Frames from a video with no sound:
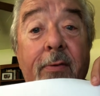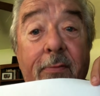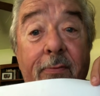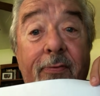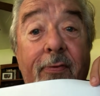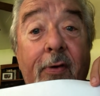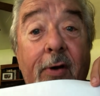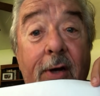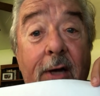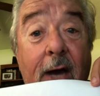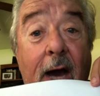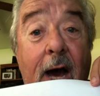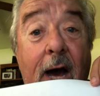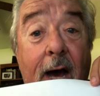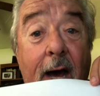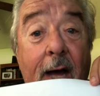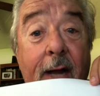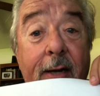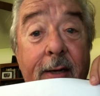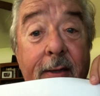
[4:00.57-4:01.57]
for
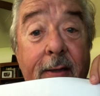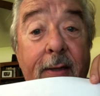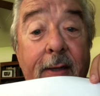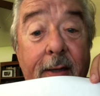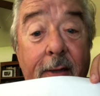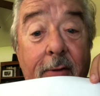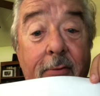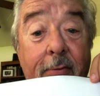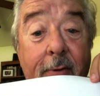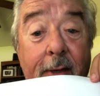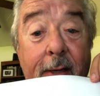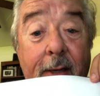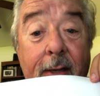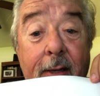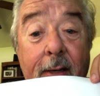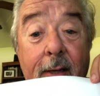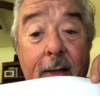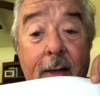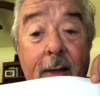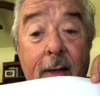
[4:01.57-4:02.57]
God in Greek.
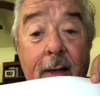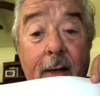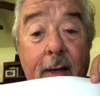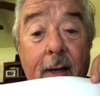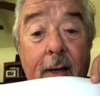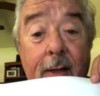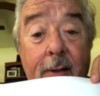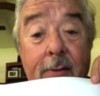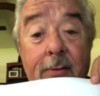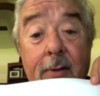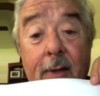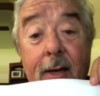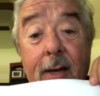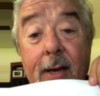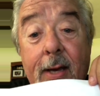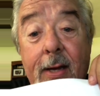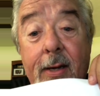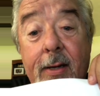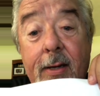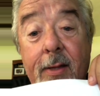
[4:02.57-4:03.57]

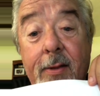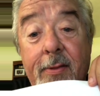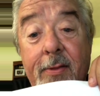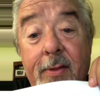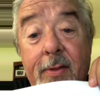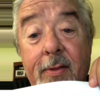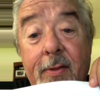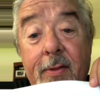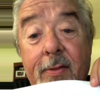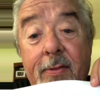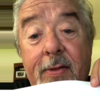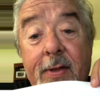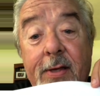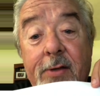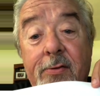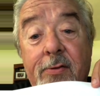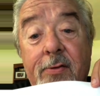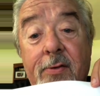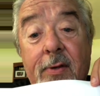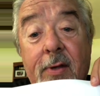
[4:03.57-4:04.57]
And
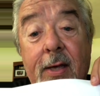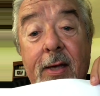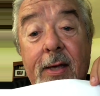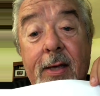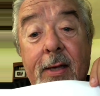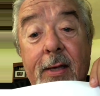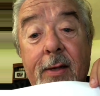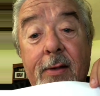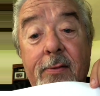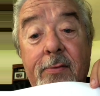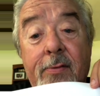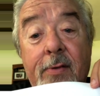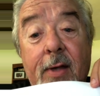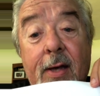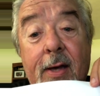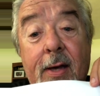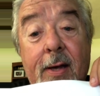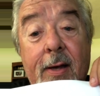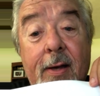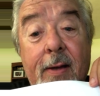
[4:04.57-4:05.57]
this is,
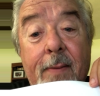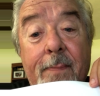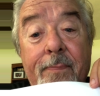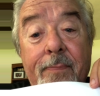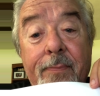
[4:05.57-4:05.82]
son